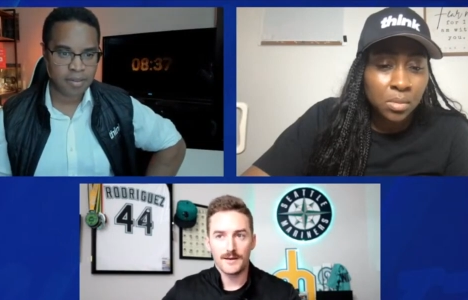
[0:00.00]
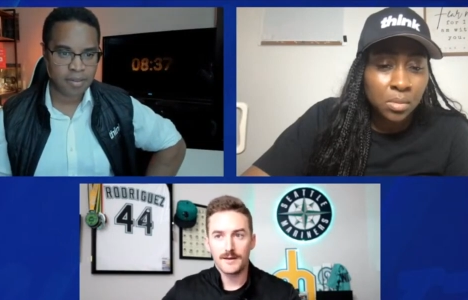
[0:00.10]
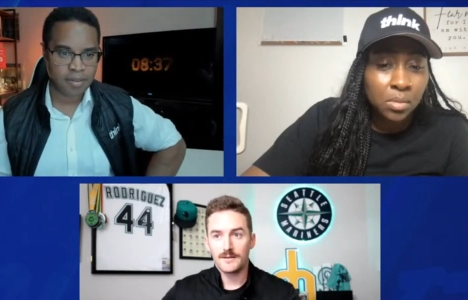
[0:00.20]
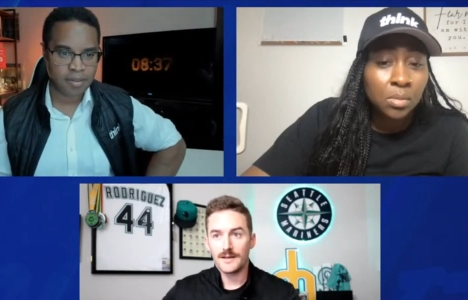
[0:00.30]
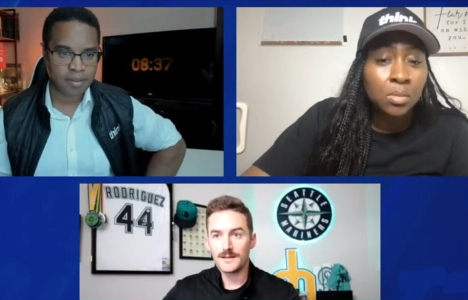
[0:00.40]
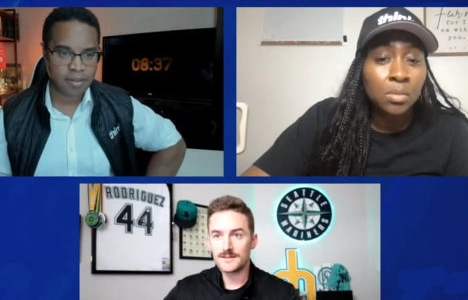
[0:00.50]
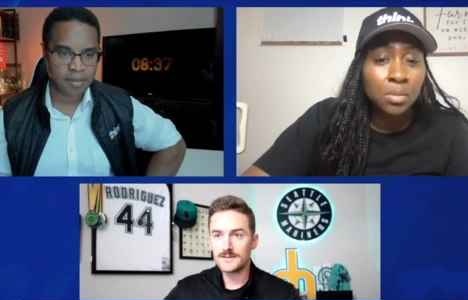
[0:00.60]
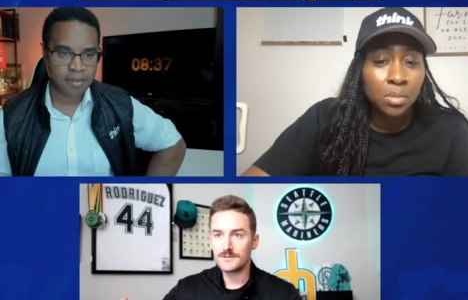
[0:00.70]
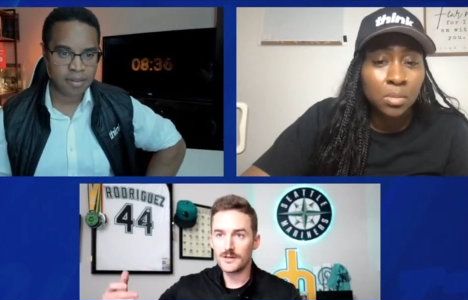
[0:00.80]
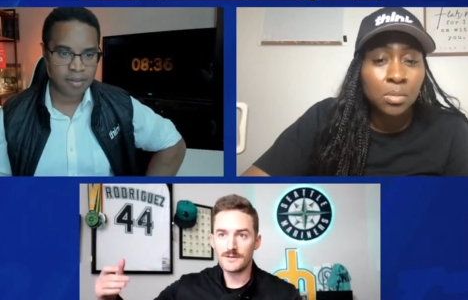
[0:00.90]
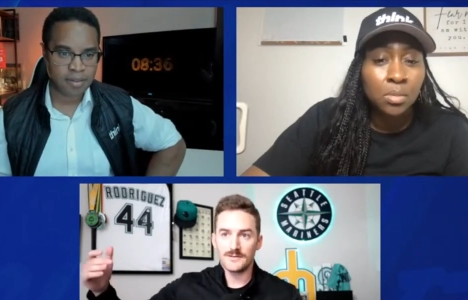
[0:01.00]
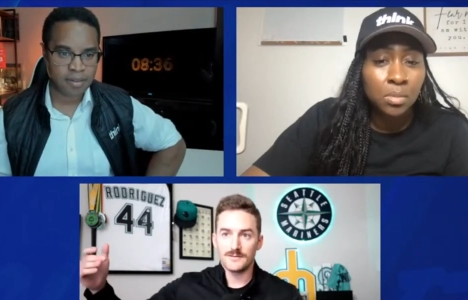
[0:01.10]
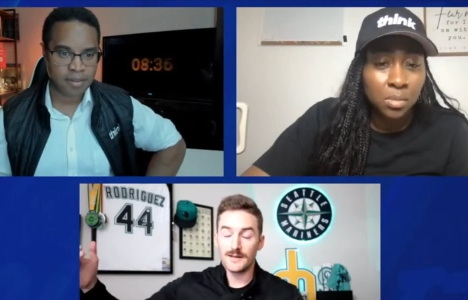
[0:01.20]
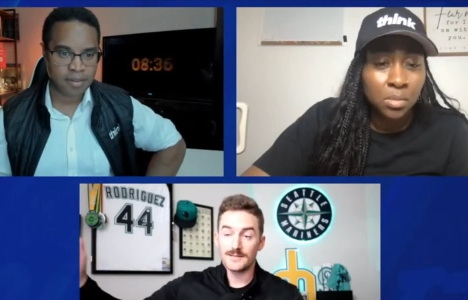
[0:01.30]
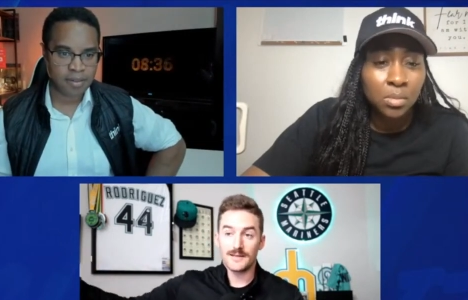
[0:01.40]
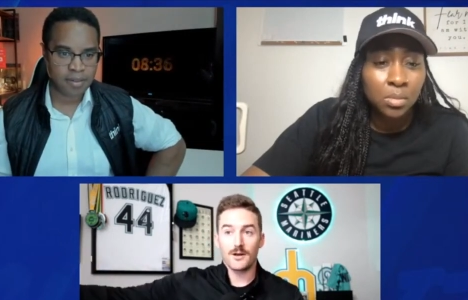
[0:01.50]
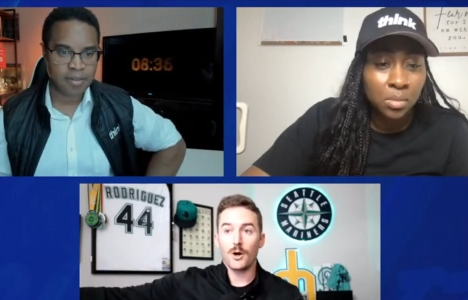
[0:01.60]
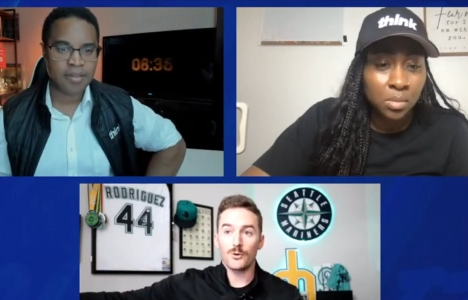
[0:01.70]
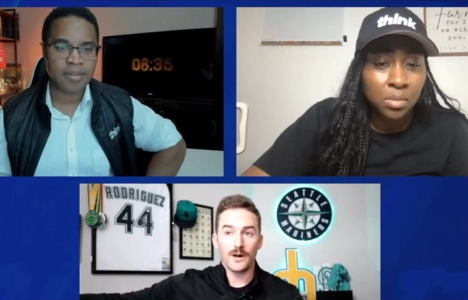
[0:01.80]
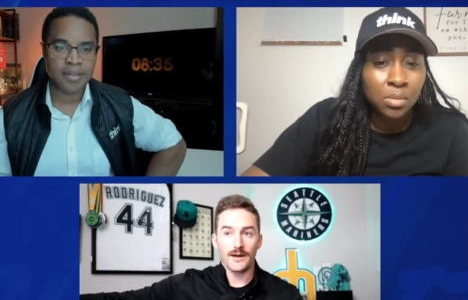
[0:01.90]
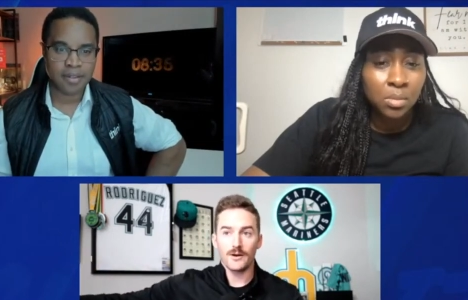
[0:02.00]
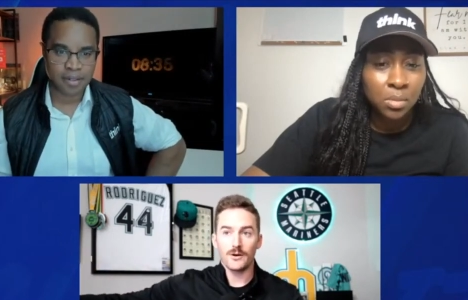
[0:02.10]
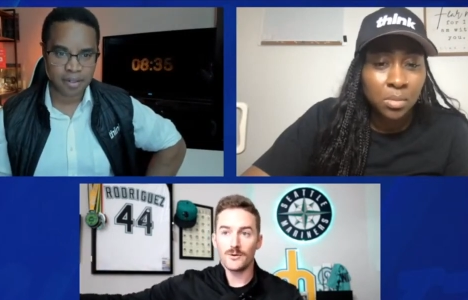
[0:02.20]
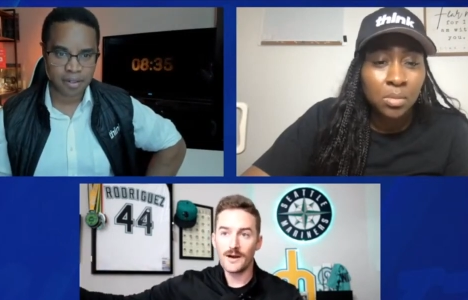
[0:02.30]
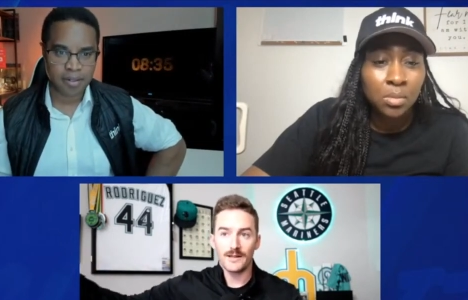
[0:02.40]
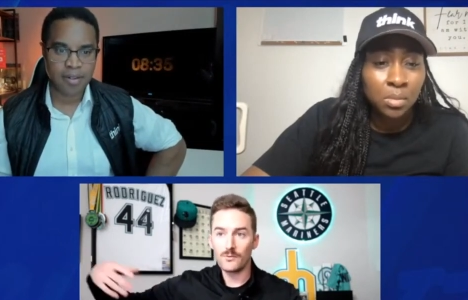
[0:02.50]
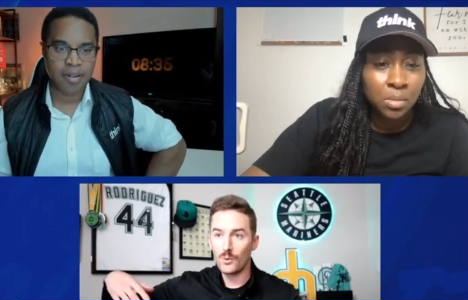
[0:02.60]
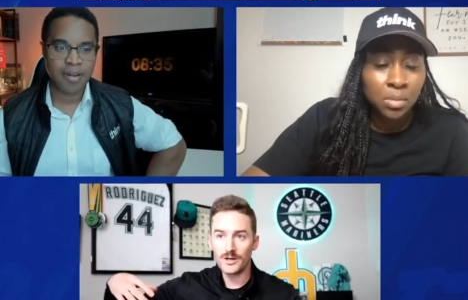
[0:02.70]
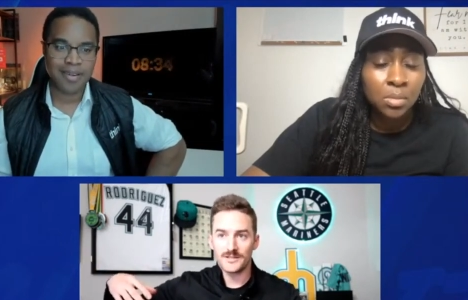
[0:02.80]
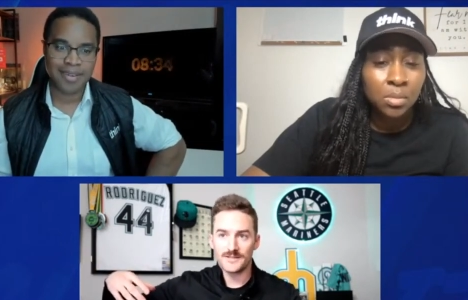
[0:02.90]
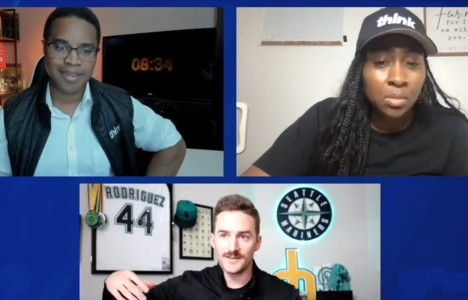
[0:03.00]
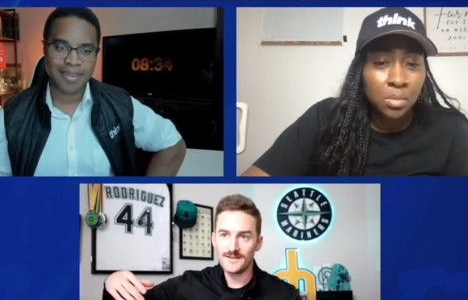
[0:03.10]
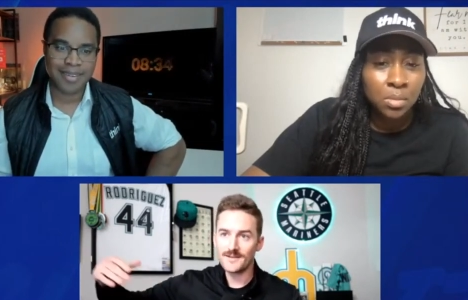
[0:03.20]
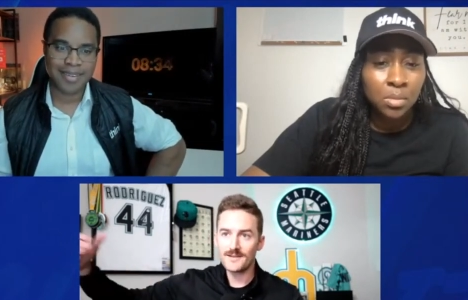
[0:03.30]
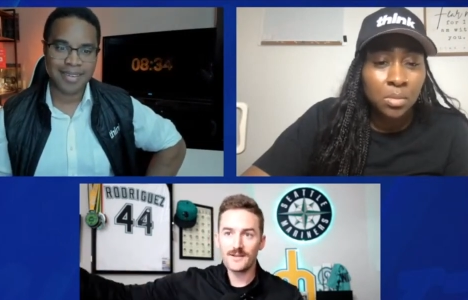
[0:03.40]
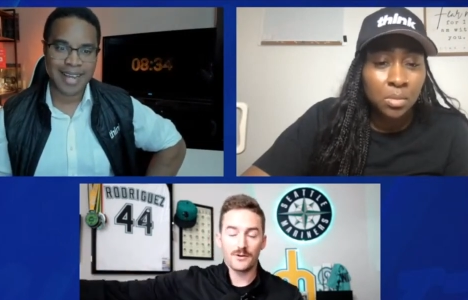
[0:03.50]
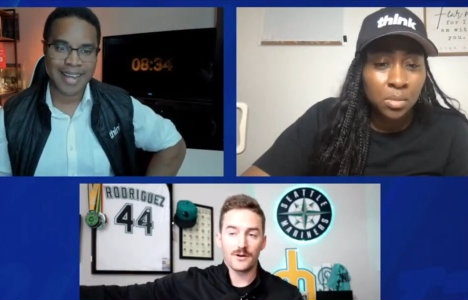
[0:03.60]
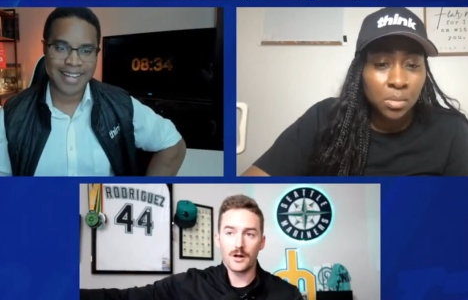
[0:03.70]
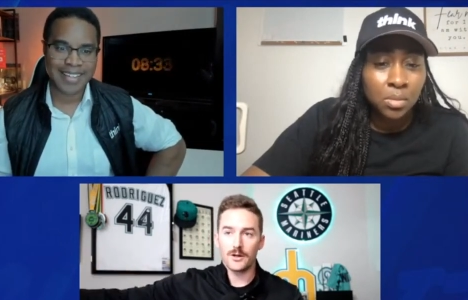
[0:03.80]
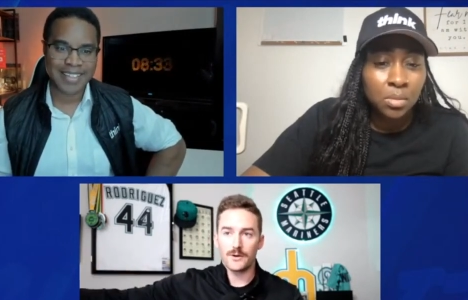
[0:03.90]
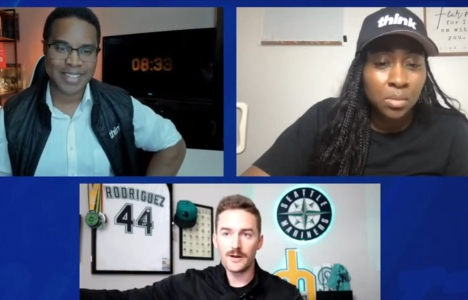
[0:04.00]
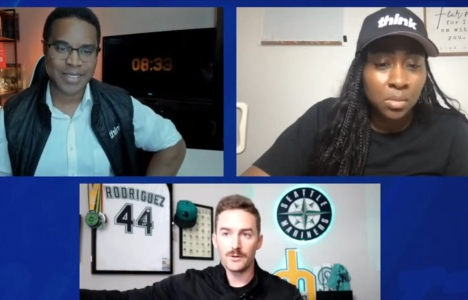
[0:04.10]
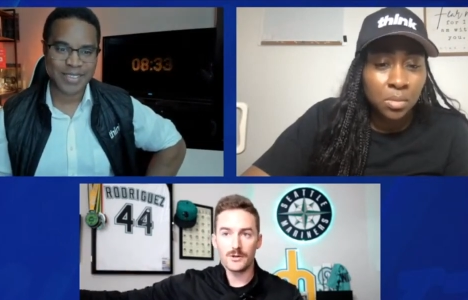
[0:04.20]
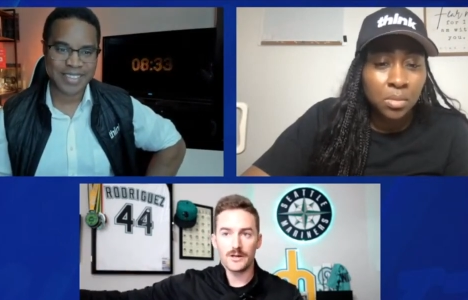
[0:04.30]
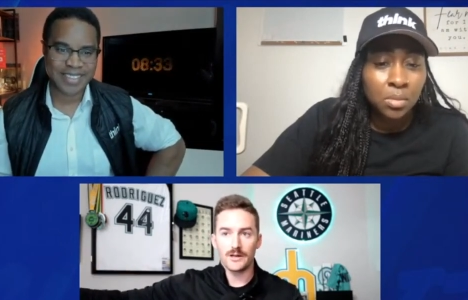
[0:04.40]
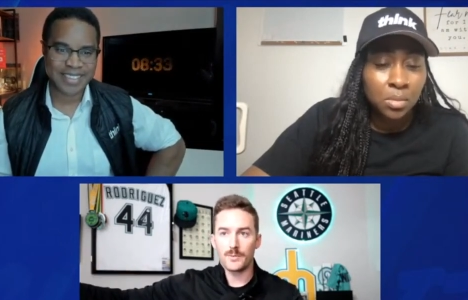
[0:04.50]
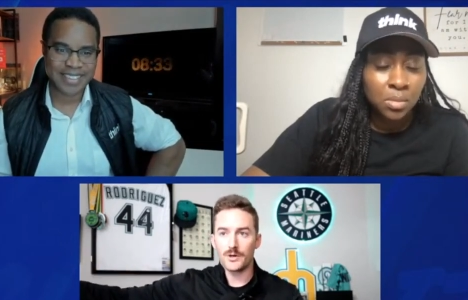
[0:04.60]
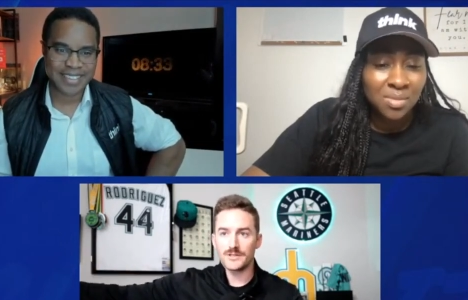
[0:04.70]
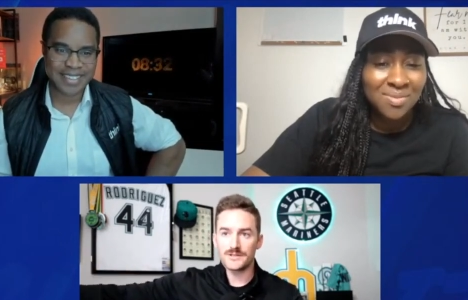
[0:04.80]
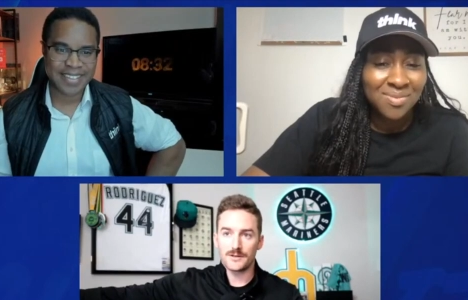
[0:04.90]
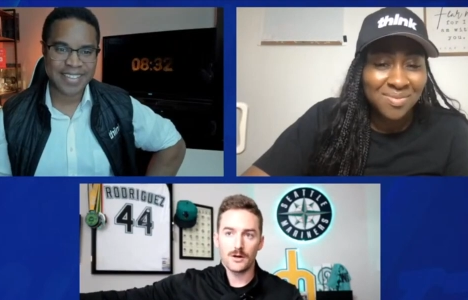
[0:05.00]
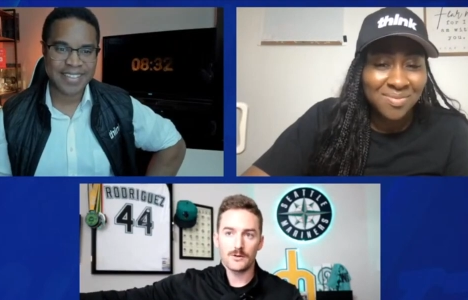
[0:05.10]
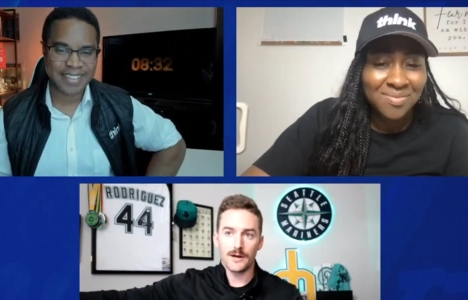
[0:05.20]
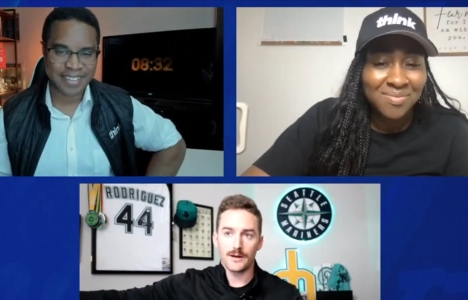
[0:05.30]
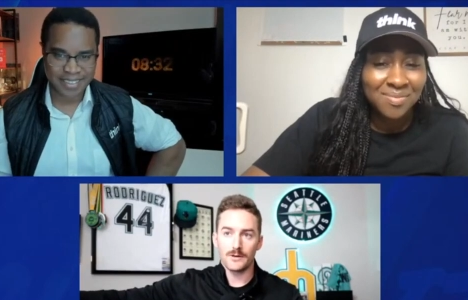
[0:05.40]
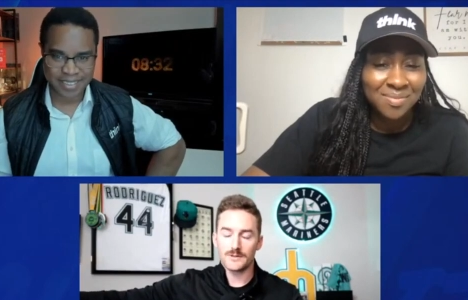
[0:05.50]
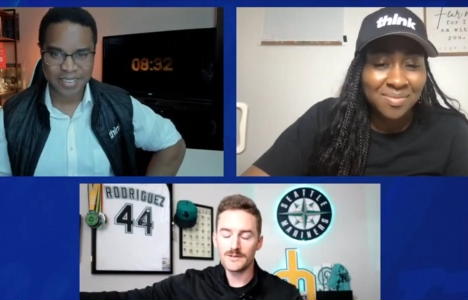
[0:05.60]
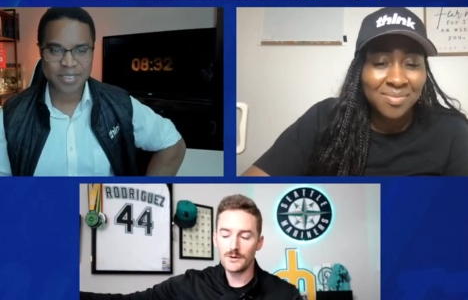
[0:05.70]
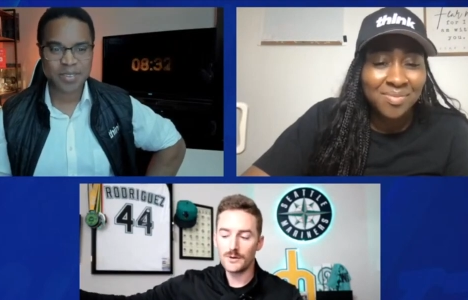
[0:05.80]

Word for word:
Speaker 1: That's looking t- that's in Colorado. I live in Washington. They're in Colorado hey, looking to purchase in Colorado. So